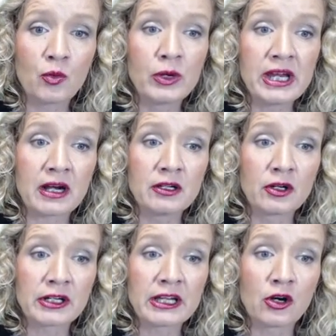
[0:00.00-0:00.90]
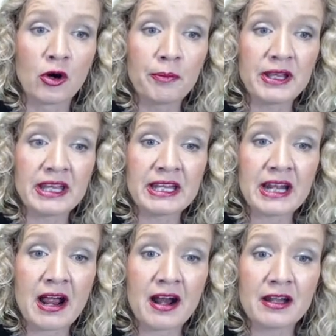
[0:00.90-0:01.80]
We are looking up
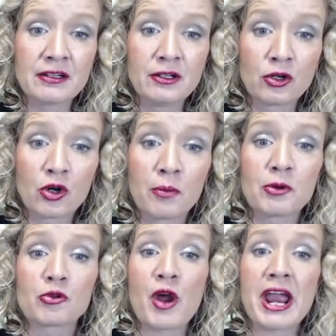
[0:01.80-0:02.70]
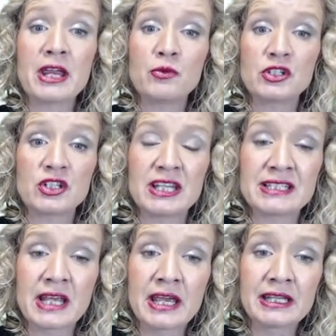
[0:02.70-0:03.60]
in our lookup array, which
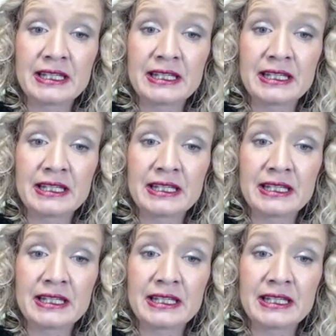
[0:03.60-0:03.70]
is